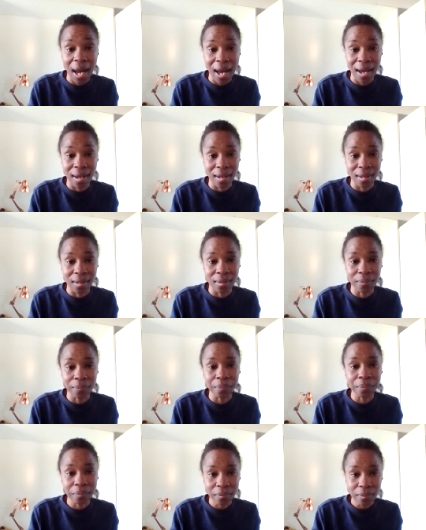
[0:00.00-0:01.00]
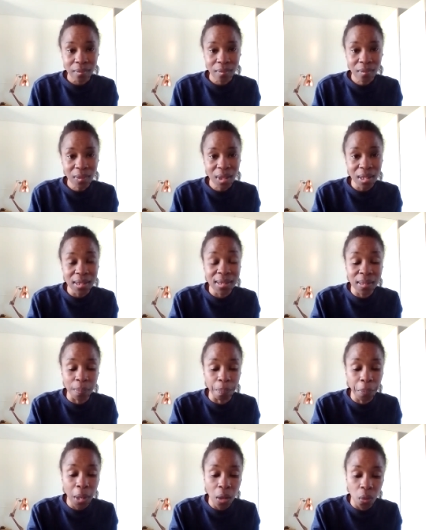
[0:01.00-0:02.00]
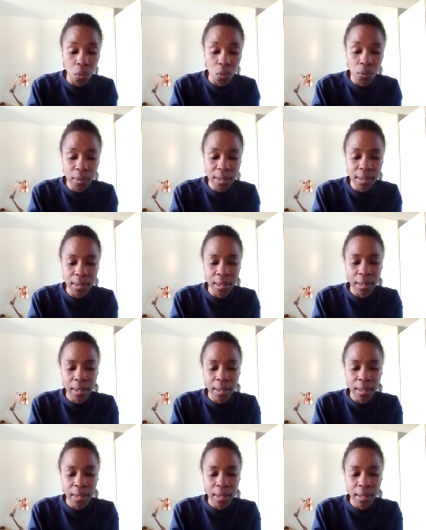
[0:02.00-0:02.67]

I suppose.